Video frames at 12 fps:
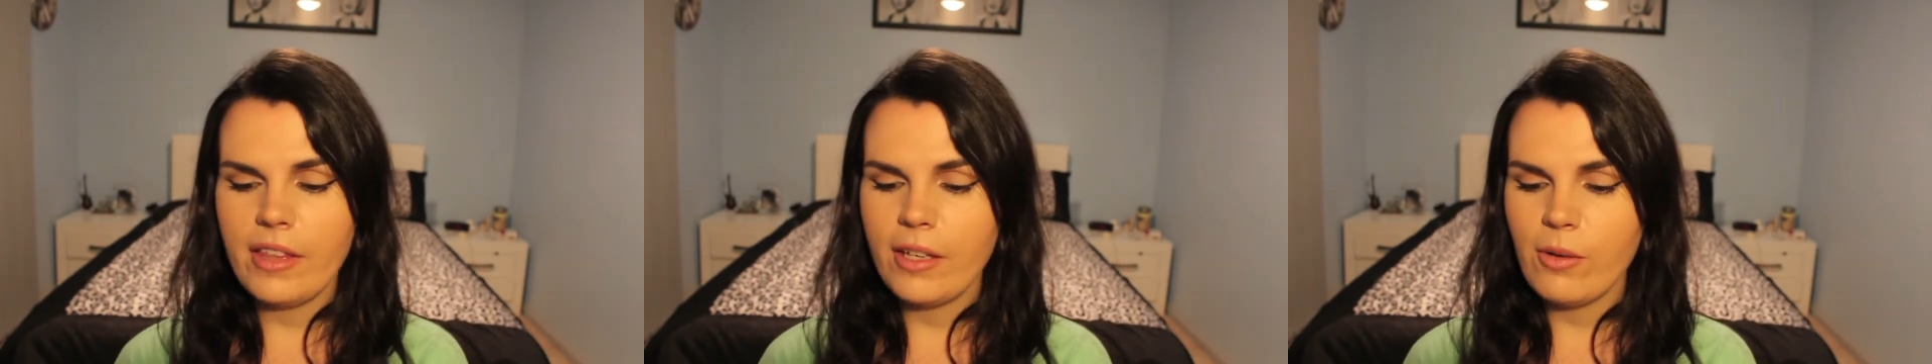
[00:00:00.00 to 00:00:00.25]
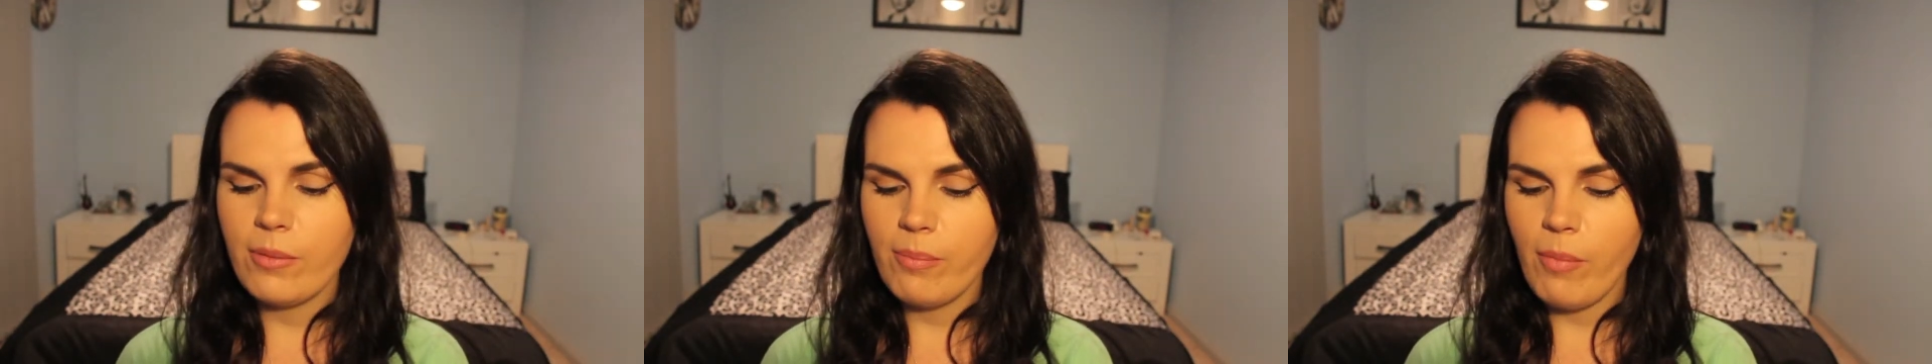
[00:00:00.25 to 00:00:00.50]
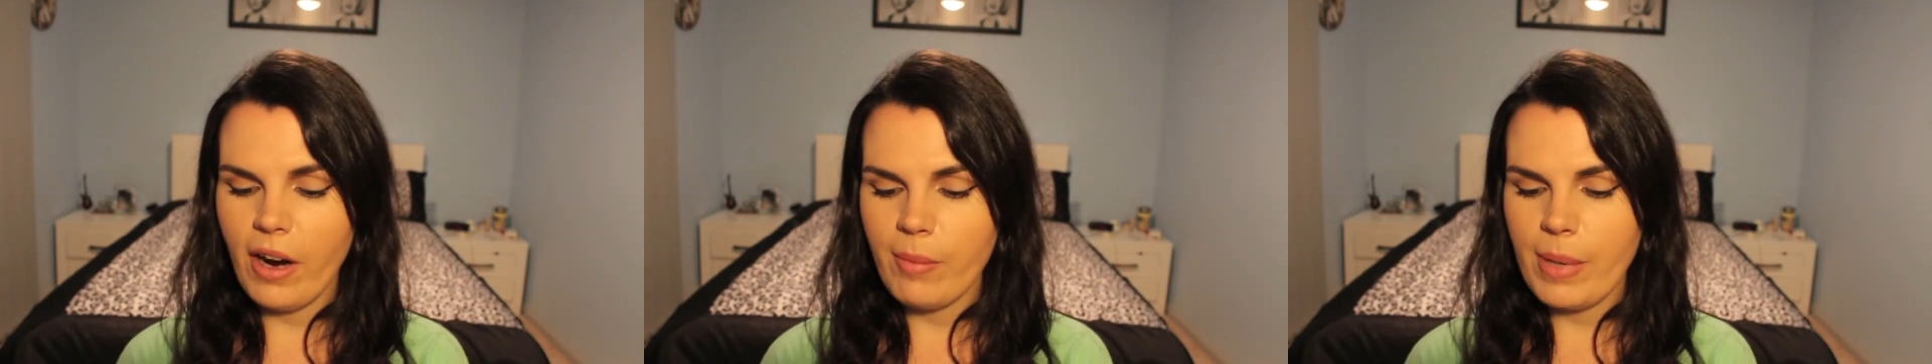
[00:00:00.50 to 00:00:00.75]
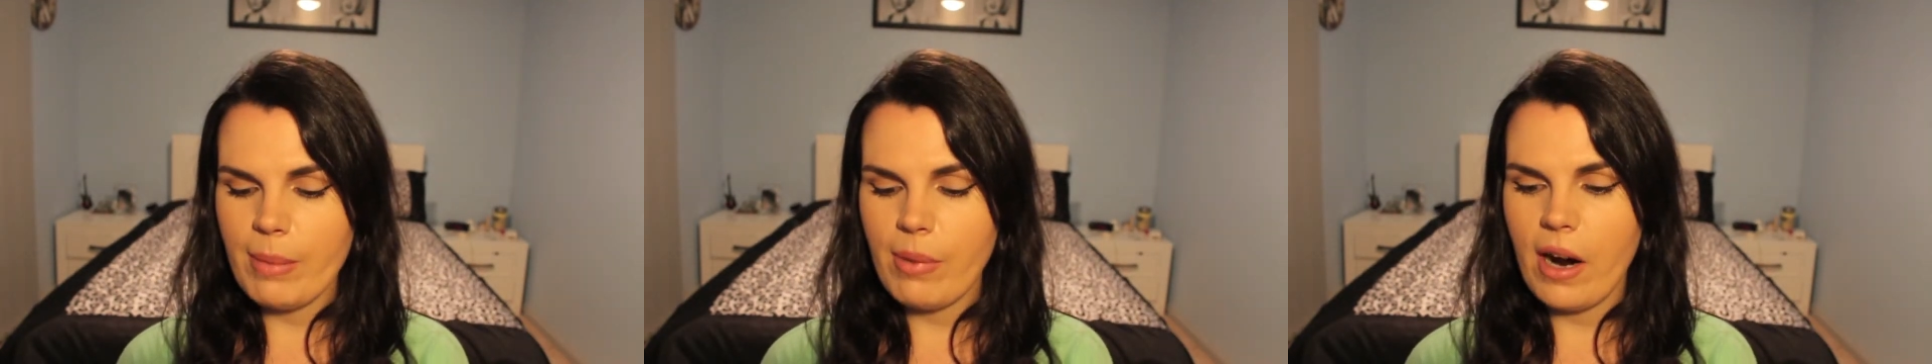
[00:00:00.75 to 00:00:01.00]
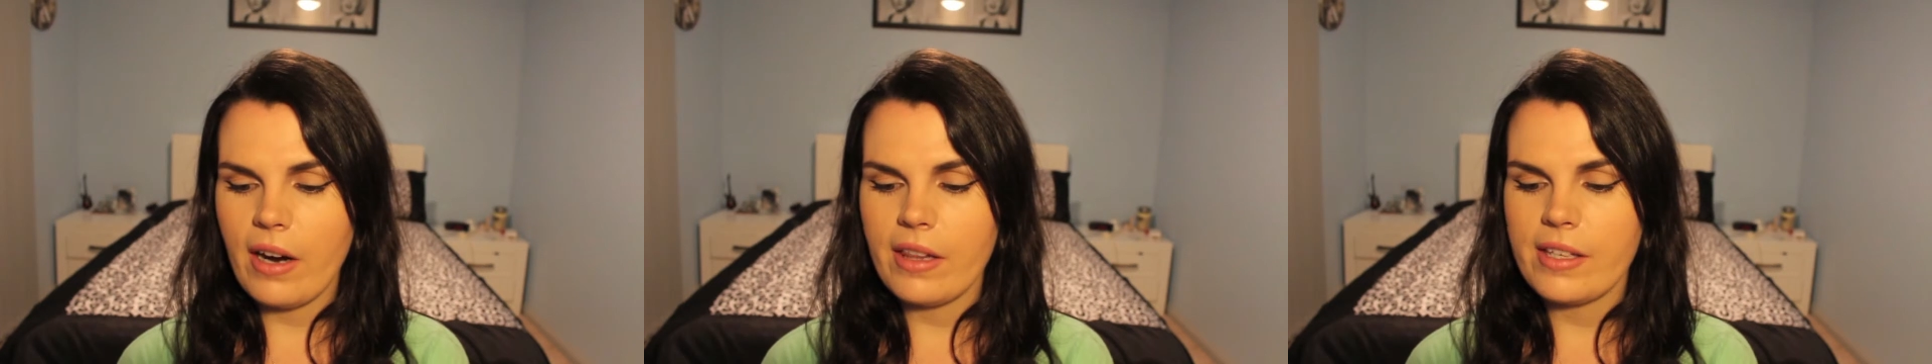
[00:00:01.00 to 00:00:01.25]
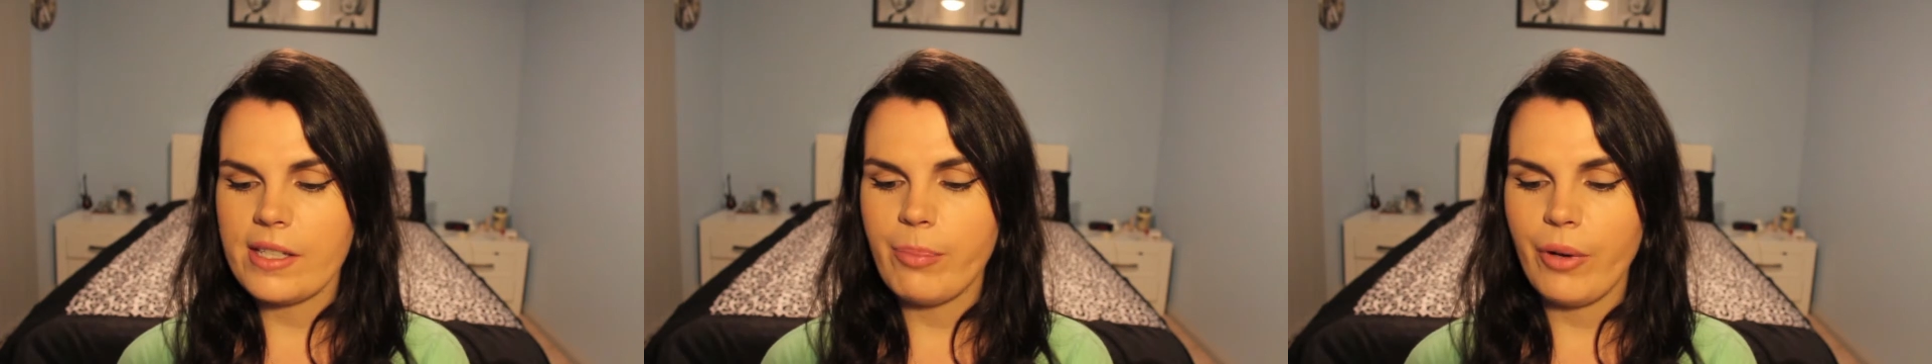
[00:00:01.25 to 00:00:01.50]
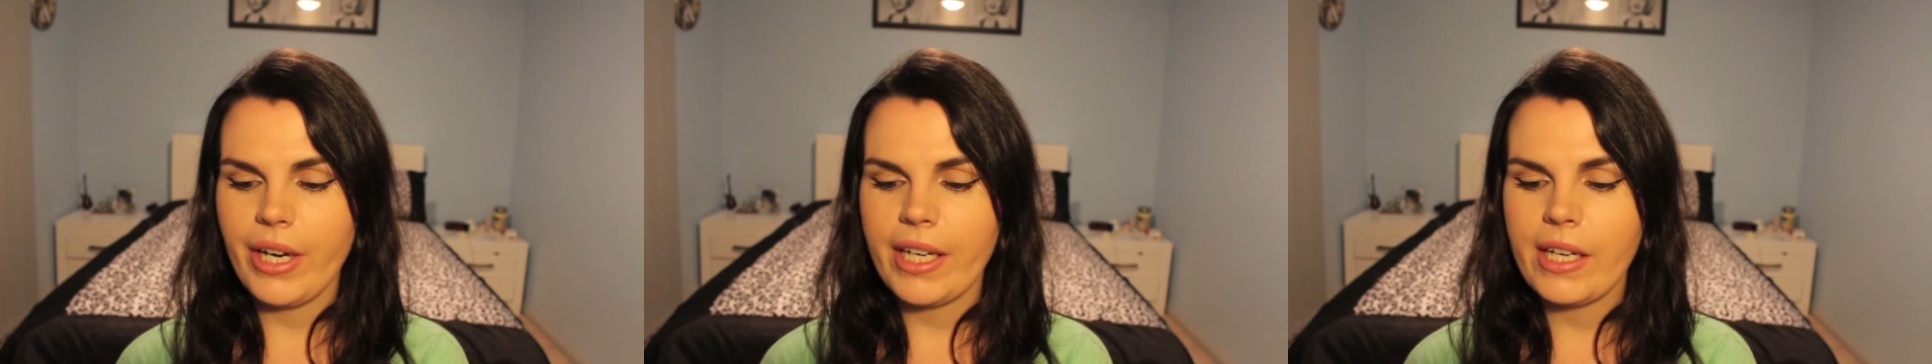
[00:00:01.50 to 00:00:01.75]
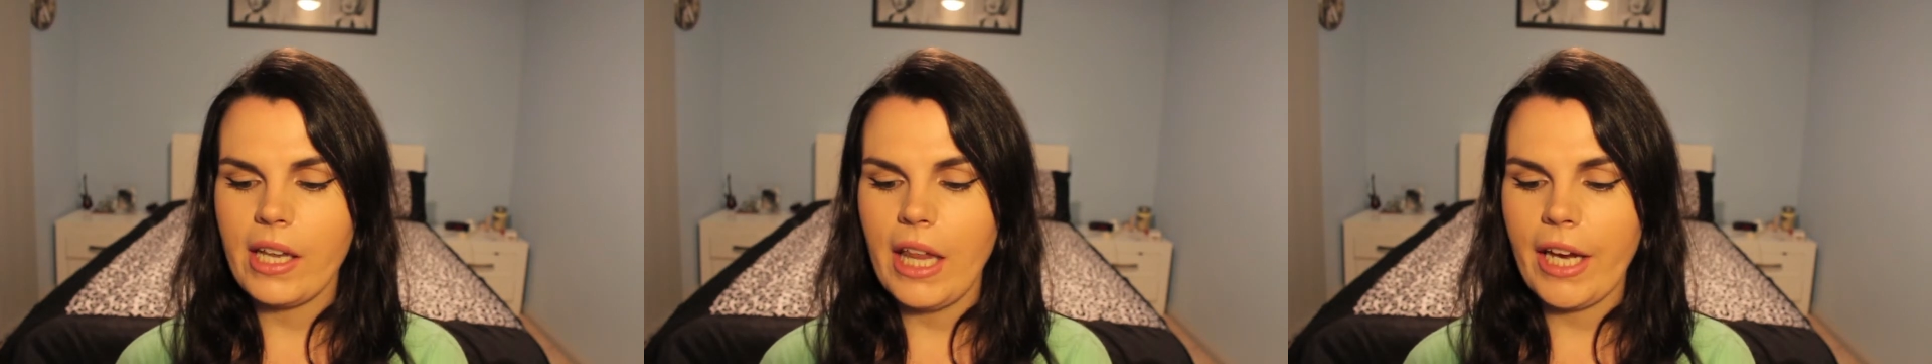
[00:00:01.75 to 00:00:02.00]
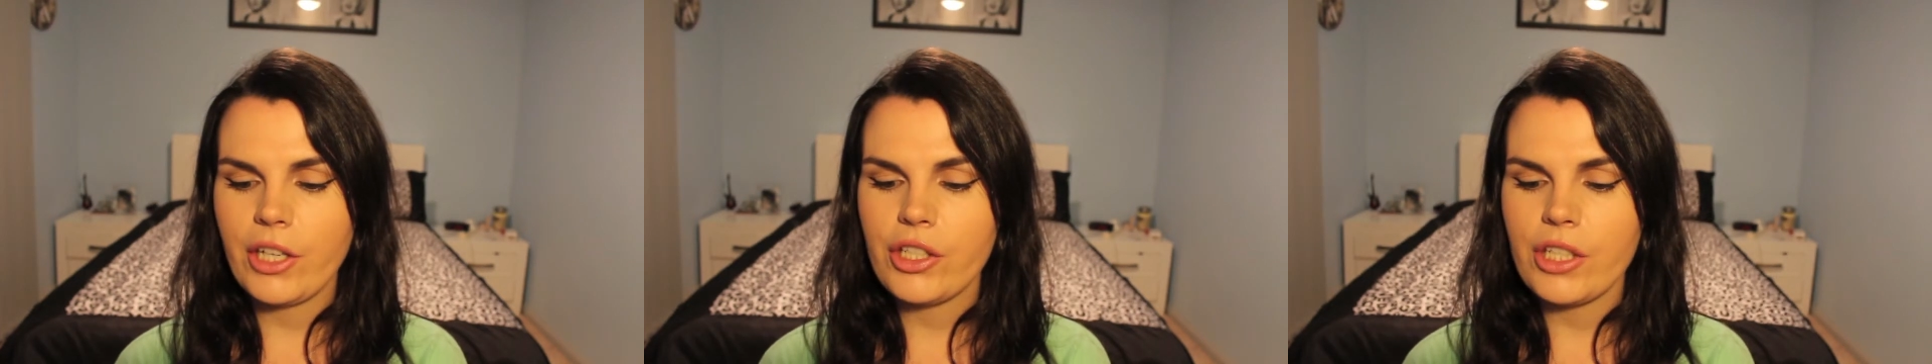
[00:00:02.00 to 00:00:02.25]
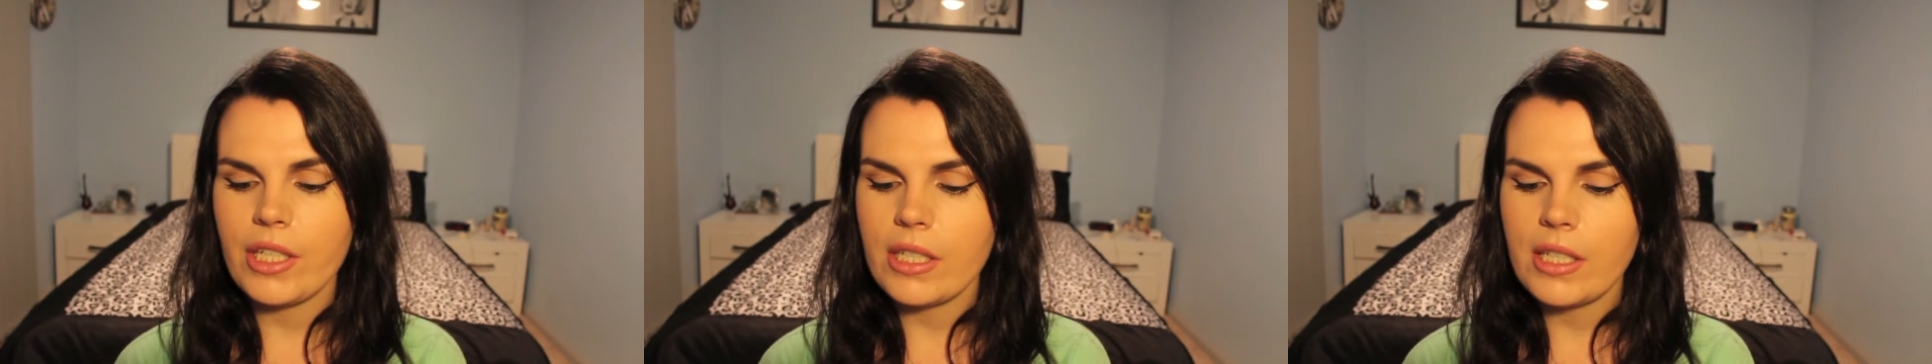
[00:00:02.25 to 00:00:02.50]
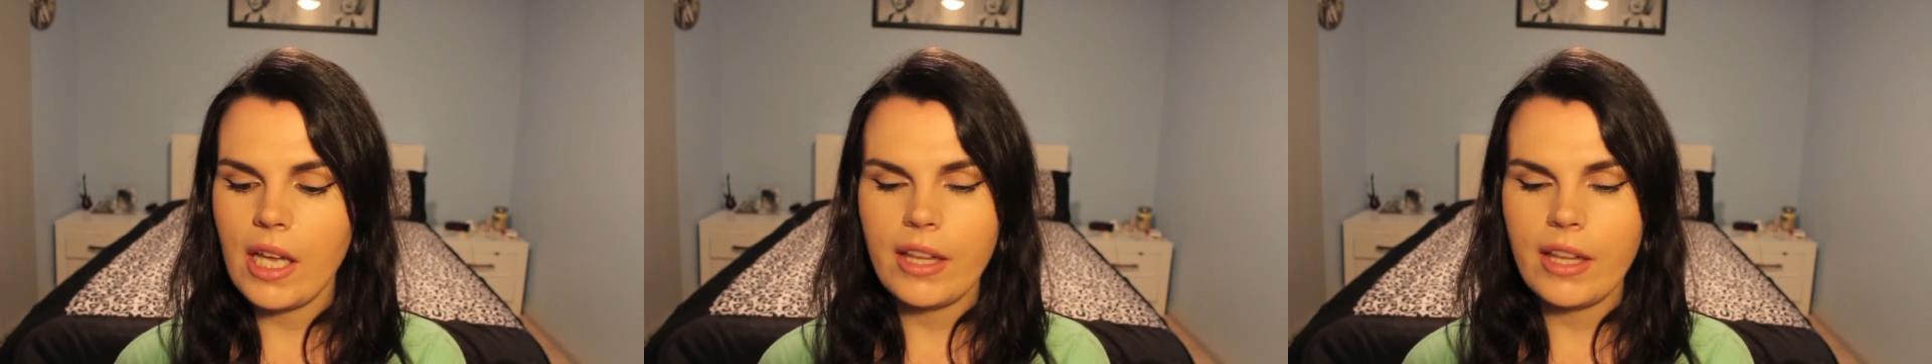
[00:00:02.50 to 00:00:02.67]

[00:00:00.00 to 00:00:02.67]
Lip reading: think it might have been part of the spring collection.